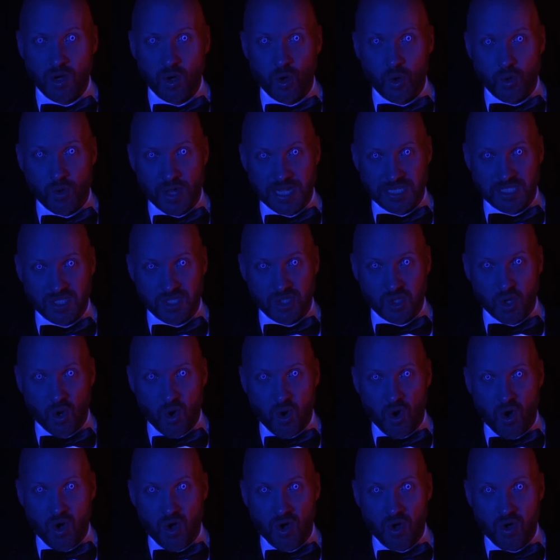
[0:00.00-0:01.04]
All they
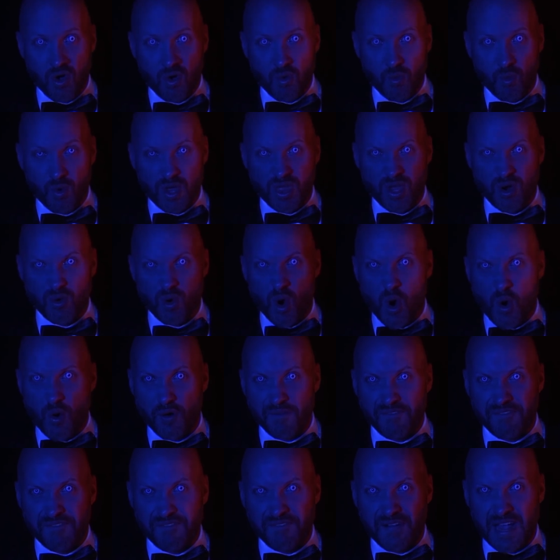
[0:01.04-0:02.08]
saw were their
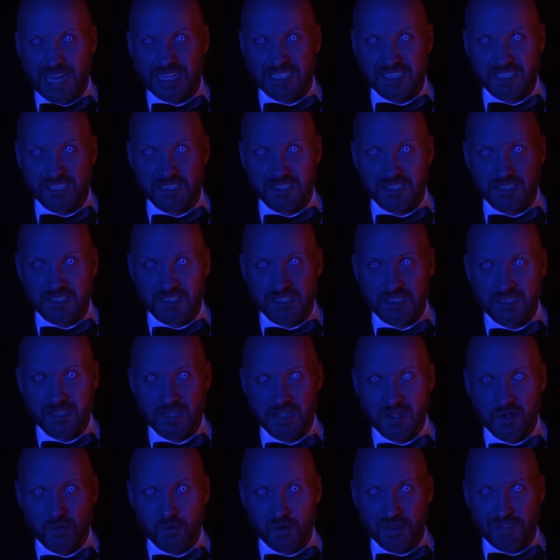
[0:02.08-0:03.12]
own faces,
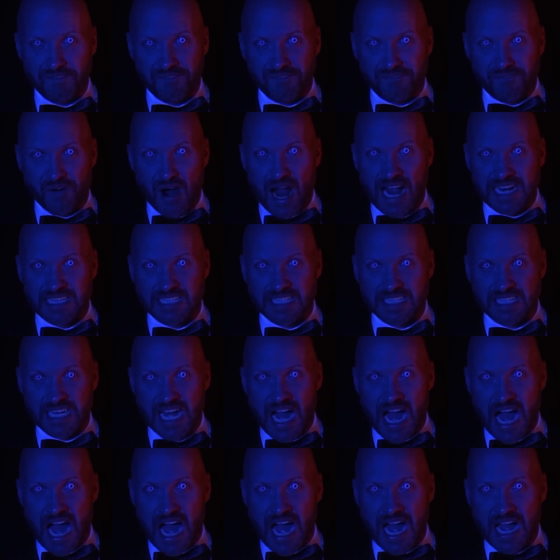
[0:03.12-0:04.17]
with frightened
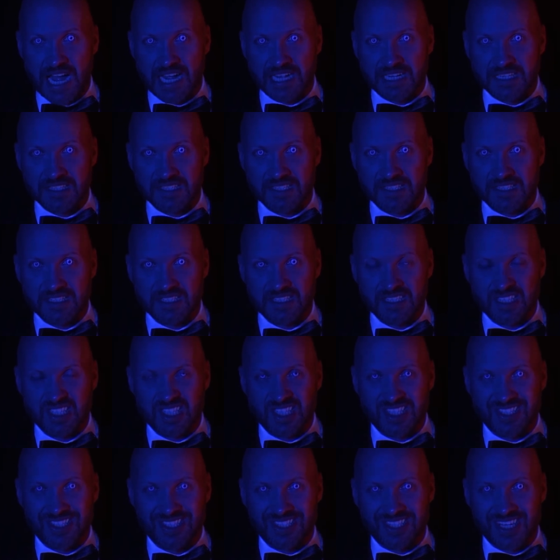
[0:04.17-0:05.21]
eyes
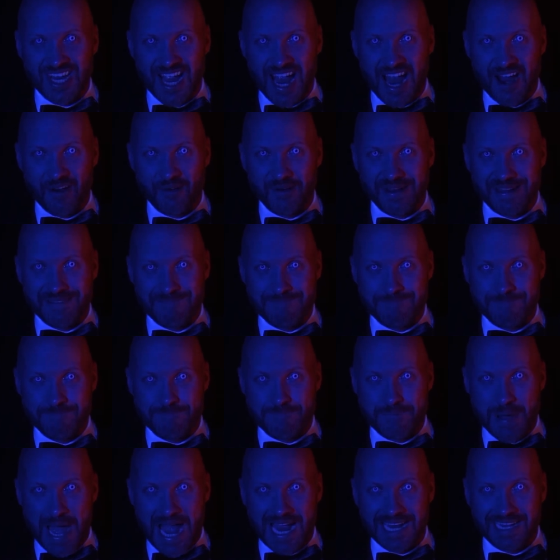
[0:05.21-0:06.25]
staring
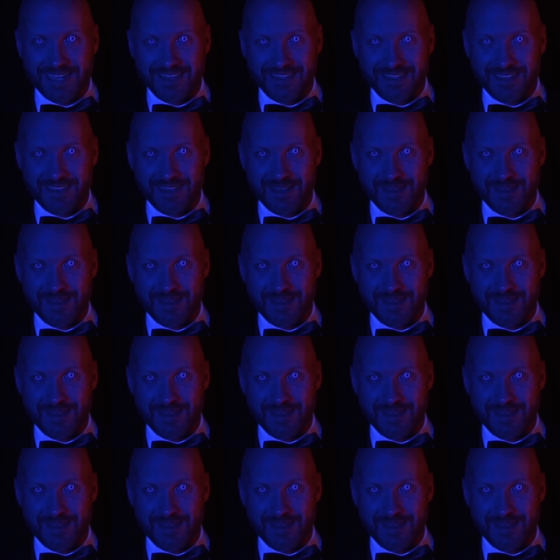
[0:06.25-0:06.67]
back at